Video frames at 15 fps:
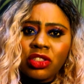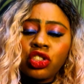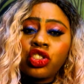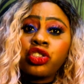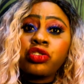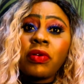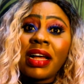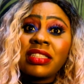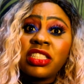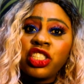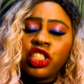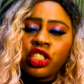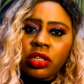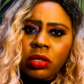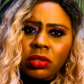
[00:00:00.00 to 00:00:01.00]

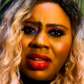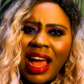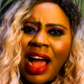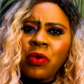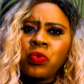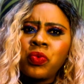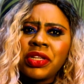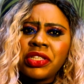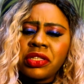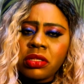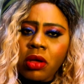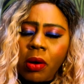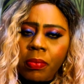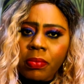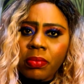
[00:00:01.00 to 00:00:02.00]
Tradition and
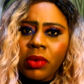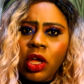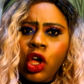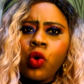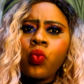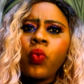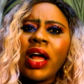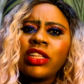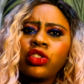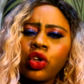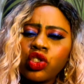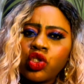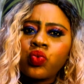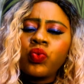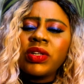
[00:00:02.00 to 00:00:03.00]
wisdom. Where
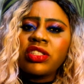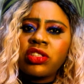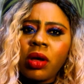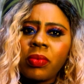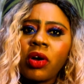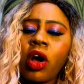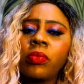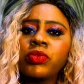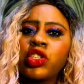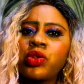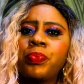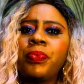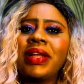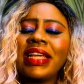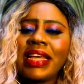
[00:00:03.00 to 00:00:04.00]
does wisdom come
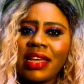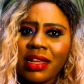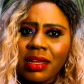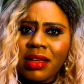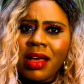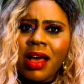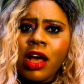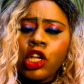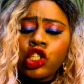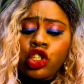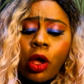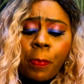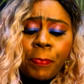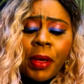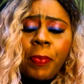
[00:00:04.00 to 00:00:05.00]
to play?
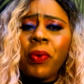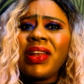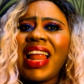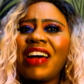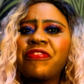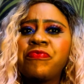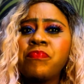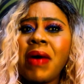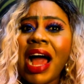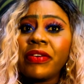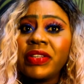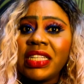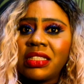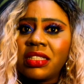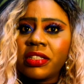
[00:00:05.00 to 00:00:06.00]
Some people have
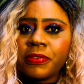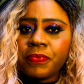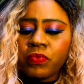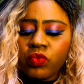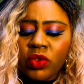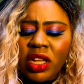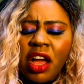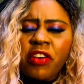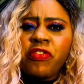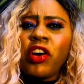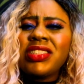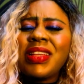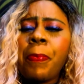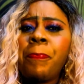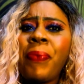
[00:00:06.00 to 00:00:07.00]
married.
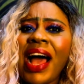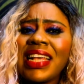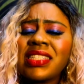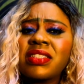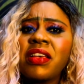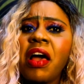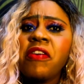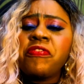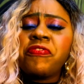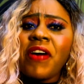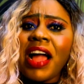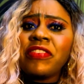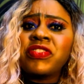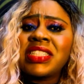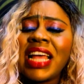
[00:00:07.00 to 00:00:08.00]
For the past
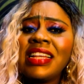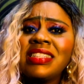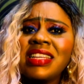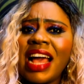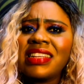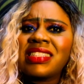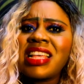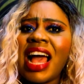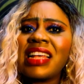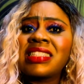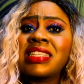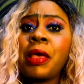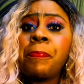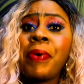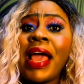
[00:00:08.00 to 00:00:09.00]
5-10 years, they are
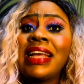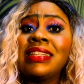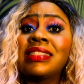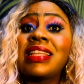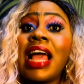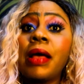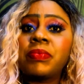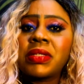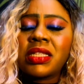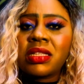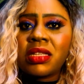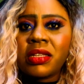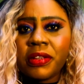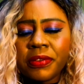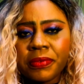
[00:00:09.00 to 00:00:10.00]
still paying
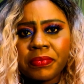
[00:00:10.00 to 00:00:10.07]
debts.